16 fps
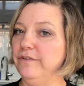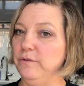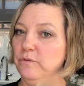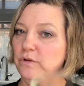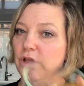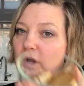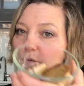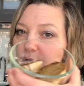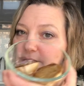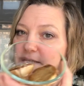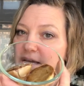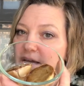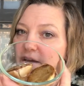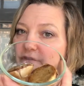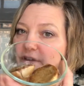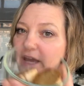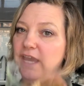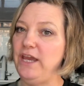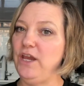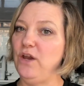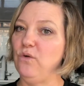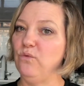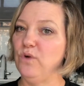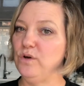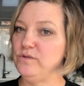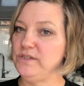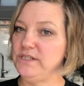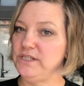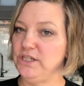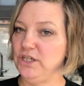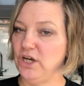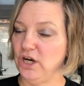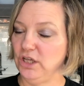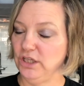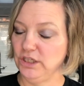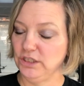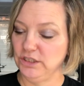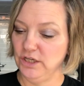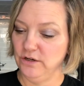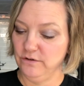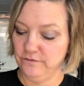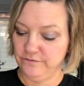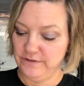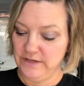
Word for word: It will always have a roasted garlic clove.